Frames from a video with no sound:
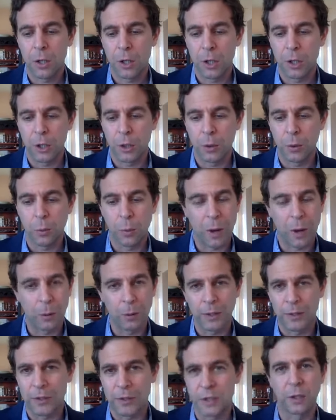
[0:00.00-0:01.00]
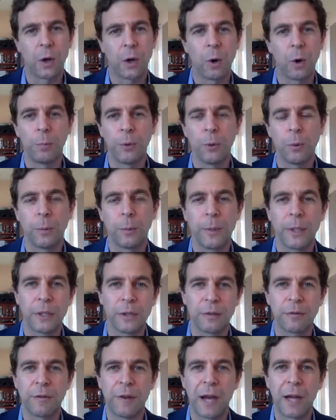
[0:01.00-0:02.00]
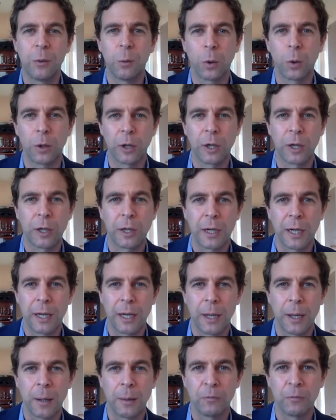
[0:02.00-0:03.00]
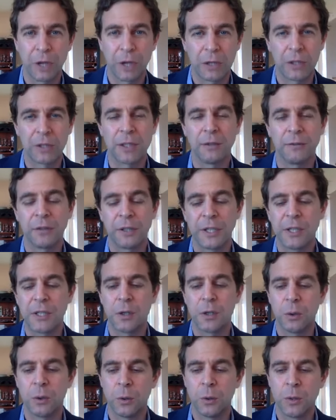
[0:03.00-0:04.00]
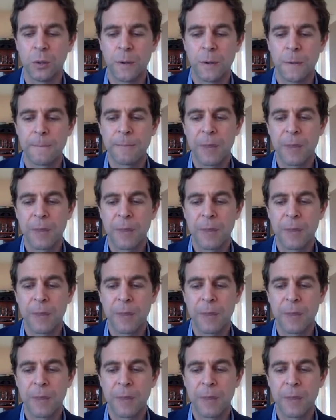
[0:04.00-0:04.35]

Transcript: you, while we still hope you will be able to find work um, relatively soon,